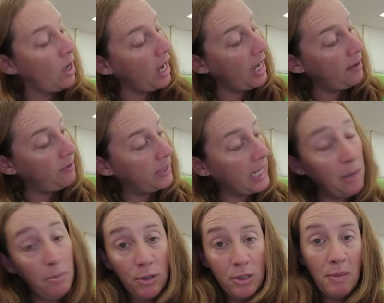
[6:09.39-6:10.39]
I have
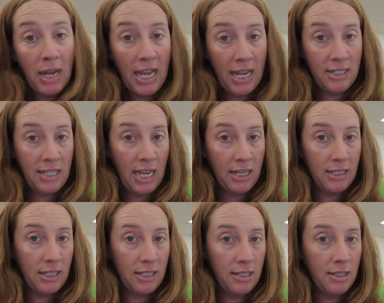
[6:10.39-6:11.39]
labeled my
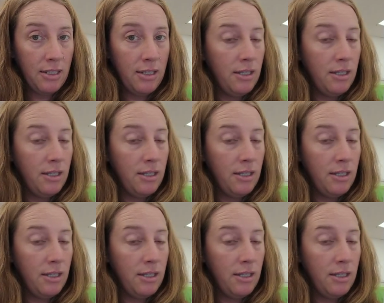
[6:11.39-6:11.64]
x-axis.